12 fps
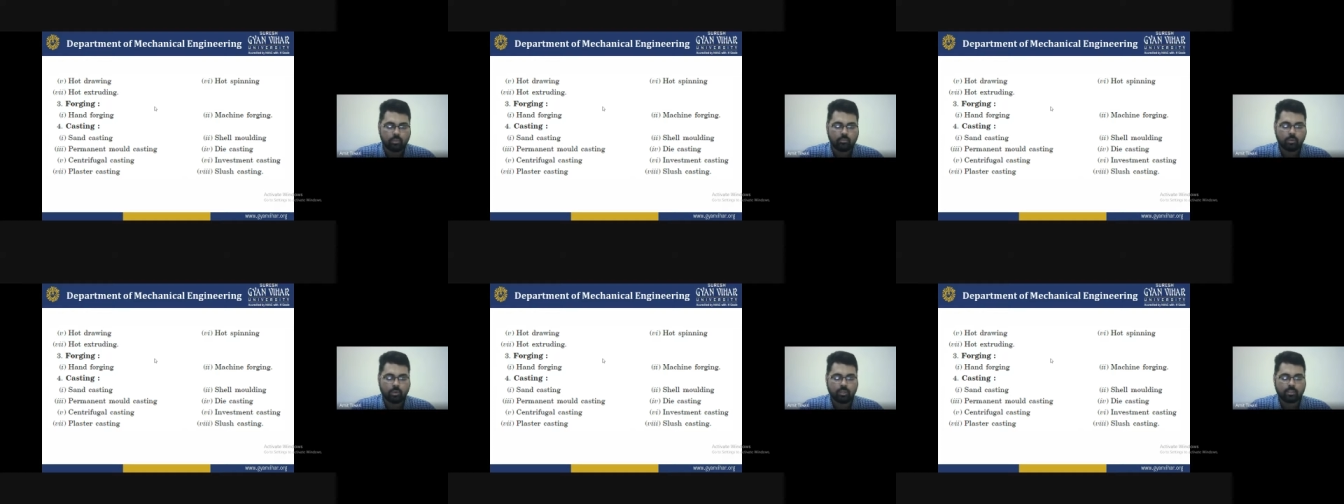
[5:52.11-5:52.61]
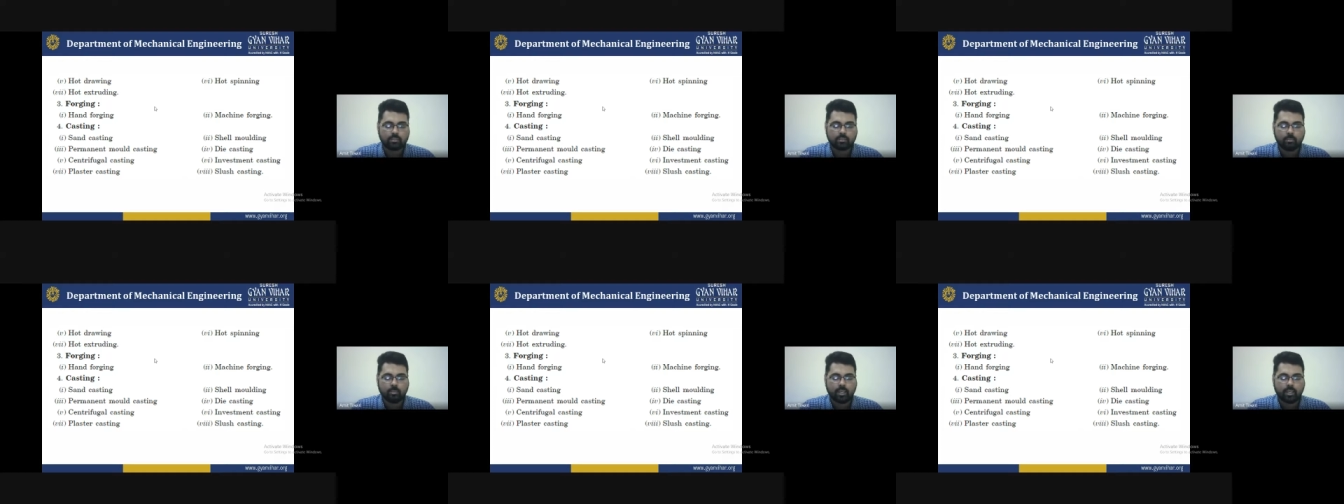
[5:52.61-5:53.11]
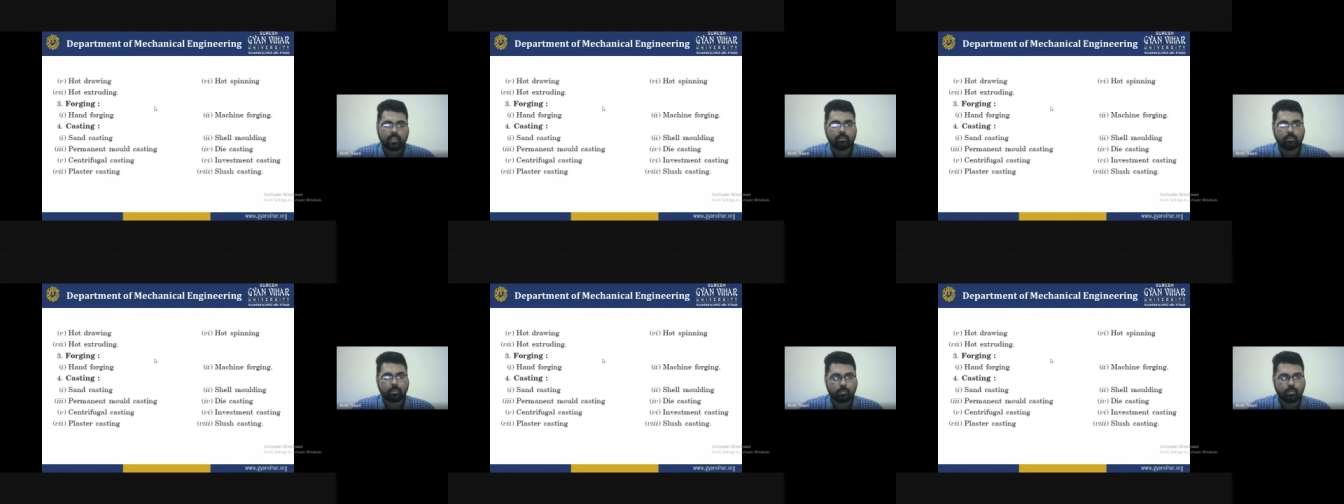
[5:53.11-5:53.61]
for increasing the mechanical
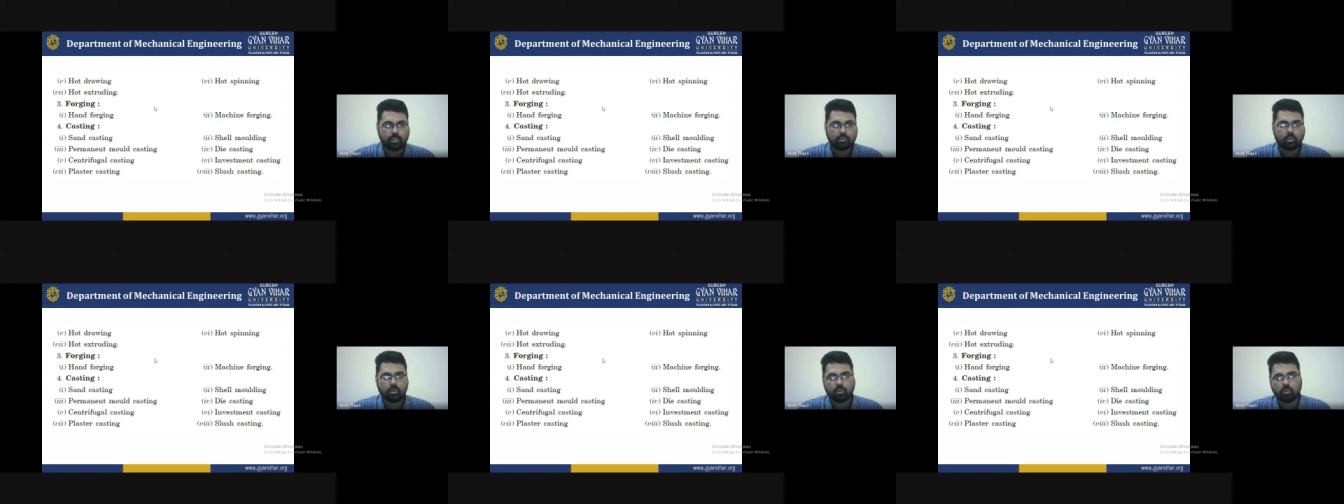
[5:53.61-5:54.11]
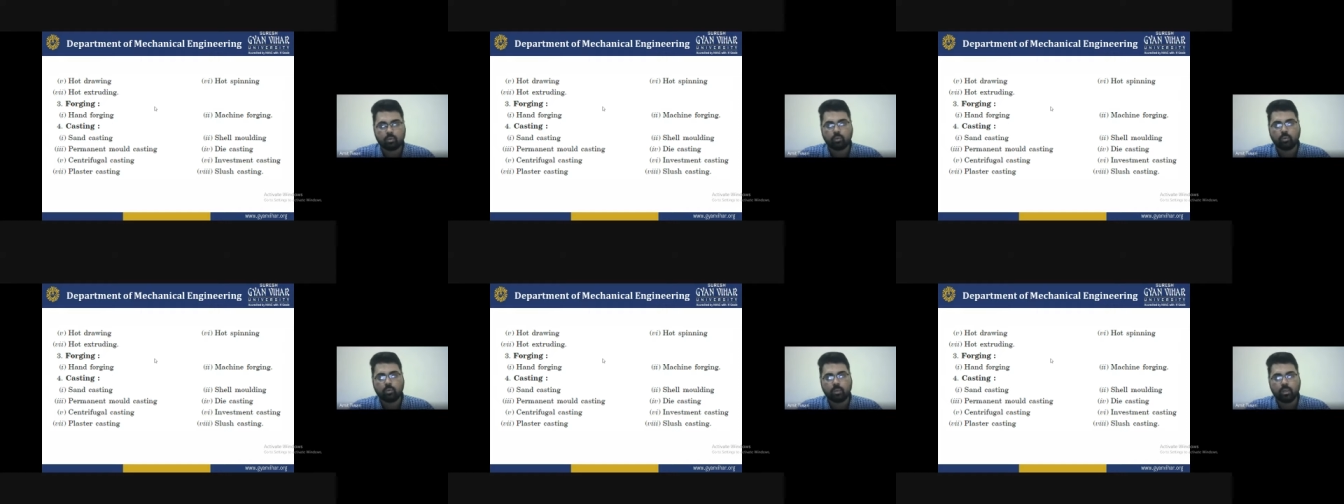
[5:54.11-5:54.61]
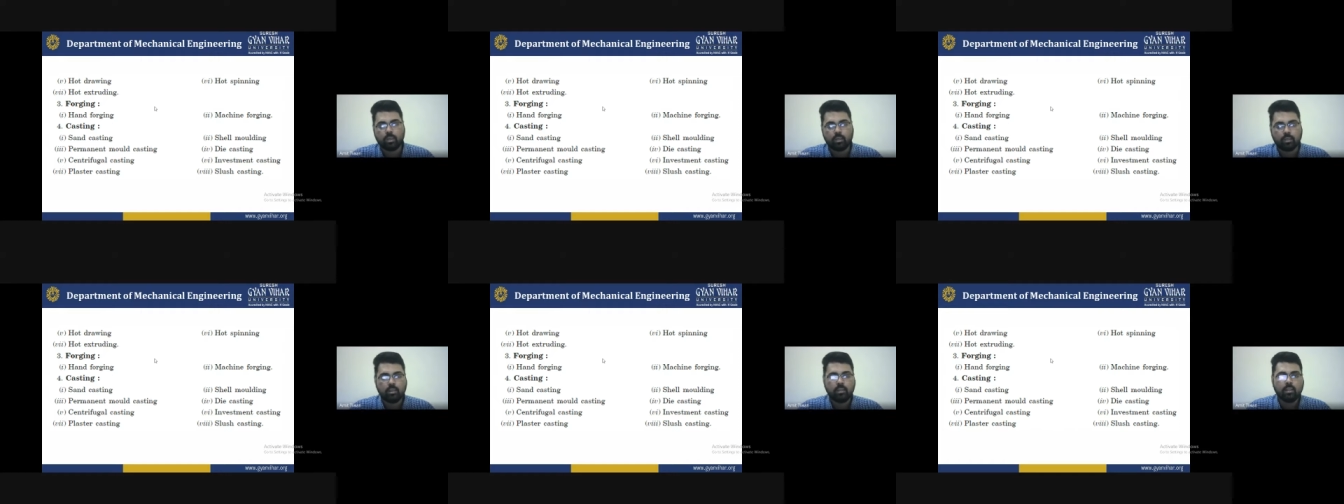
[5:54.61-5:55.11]
properties, or
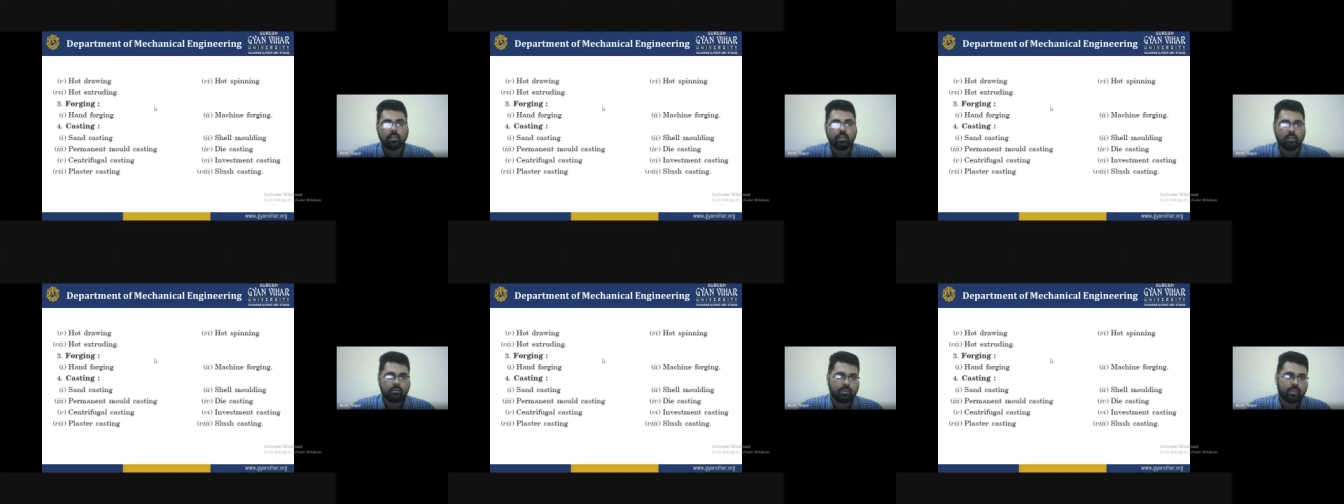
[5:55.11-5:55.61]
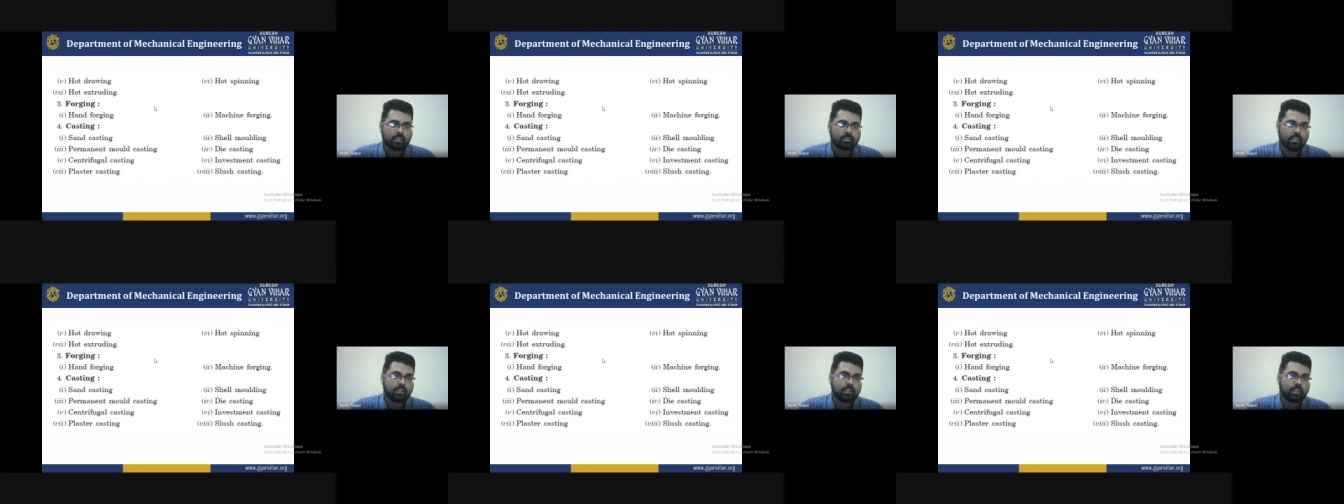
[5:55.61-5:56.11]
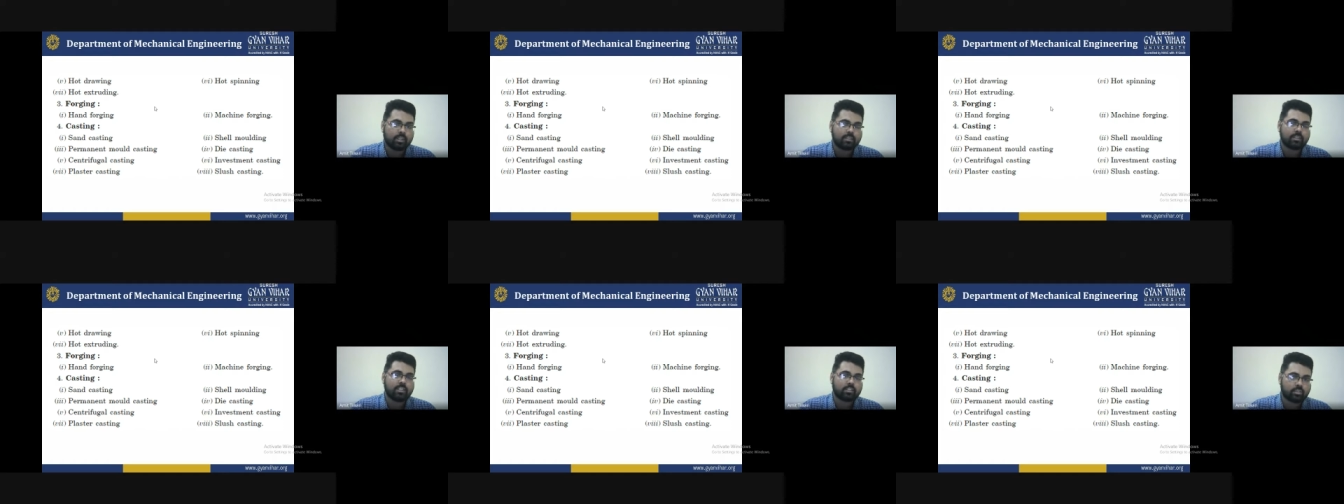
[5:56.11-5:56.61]
to we can say
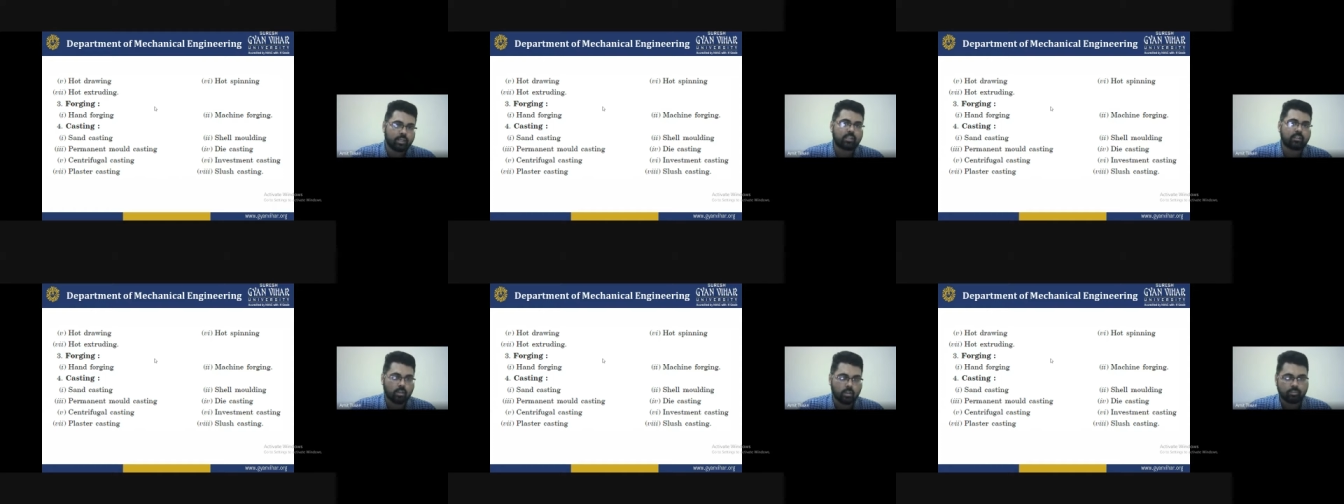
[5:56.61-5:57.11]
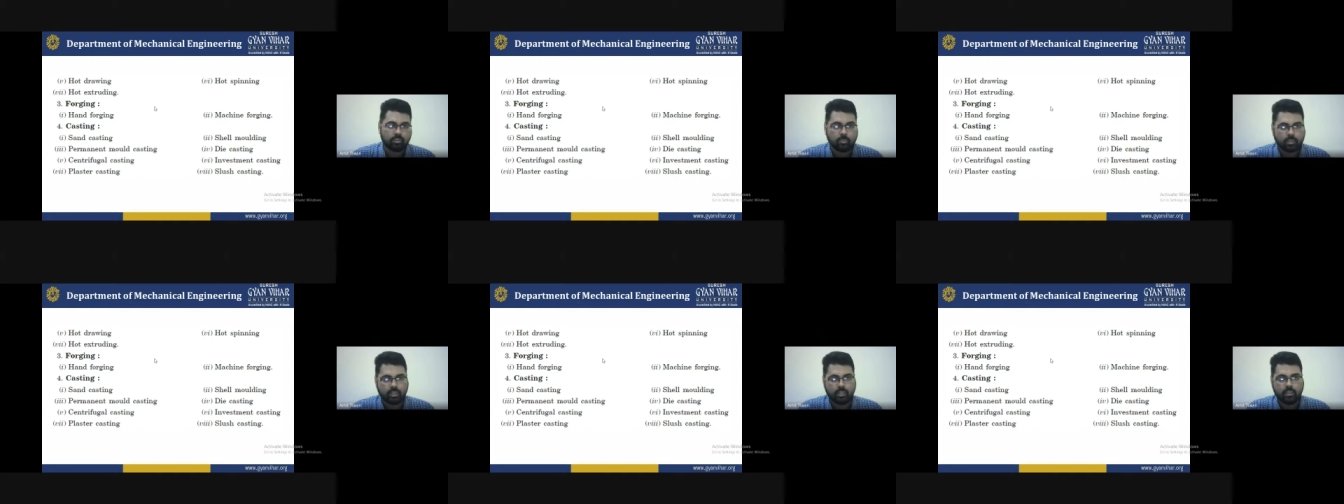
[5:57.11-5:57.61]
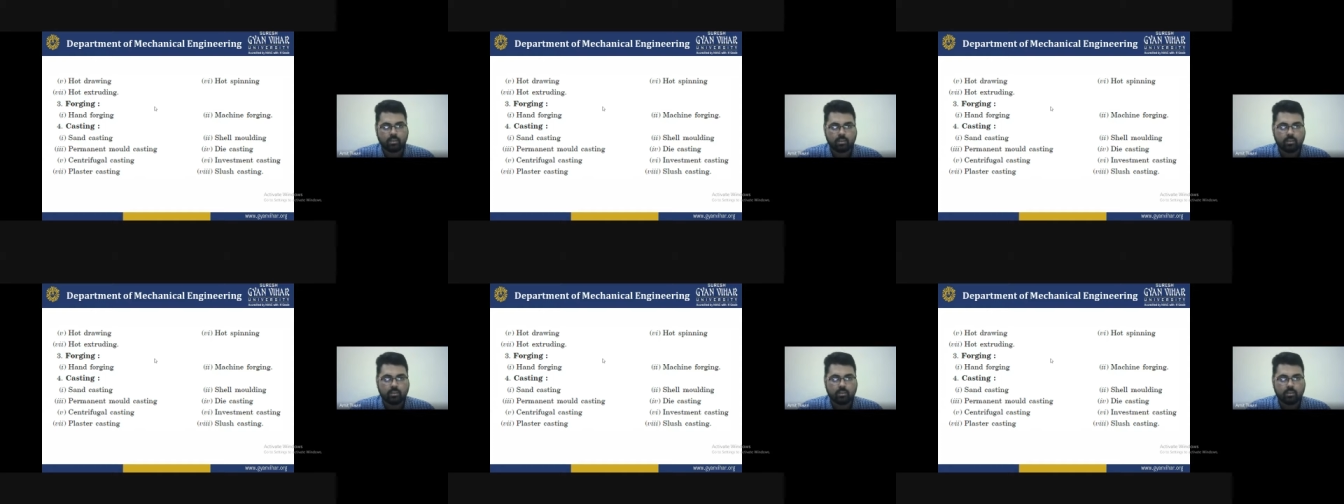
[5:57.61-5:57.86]
increasing the strength of the material.